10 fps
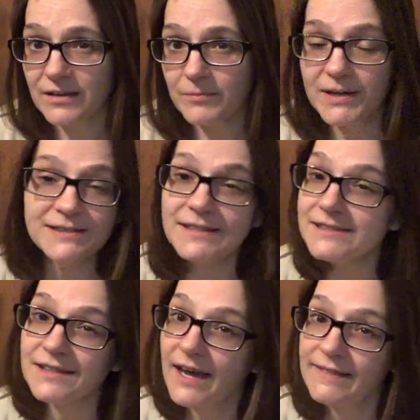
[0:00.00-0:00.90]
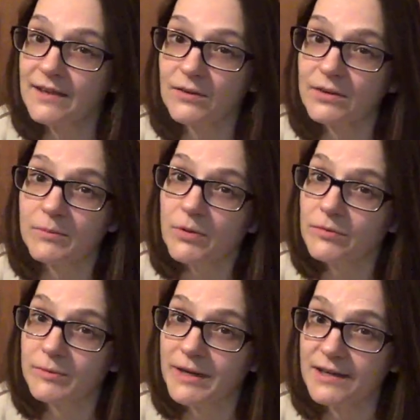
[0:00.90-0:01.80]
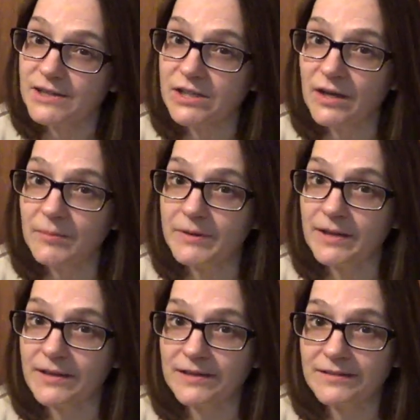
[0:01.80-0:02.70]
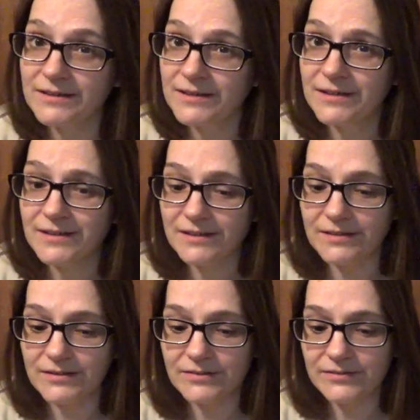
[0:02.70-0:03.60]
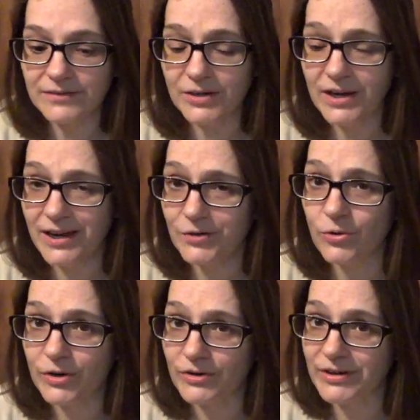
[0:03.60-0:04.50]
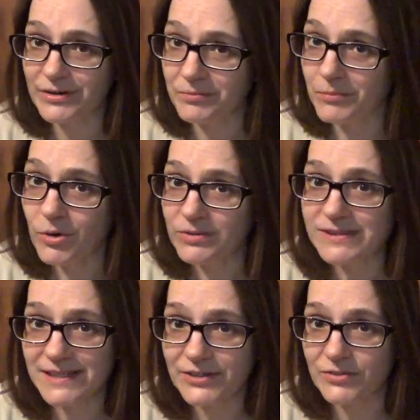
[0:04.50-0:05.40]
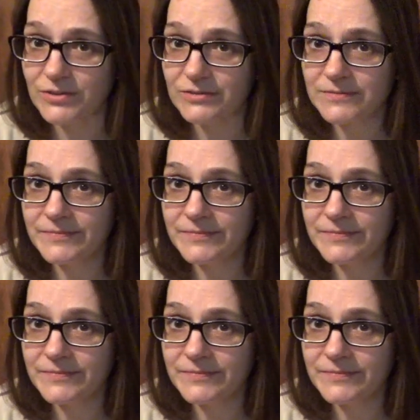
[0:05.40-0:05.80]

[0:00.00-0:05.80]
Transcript: Because that's not the only mold remediation company that, they're headquartered in Mold Central.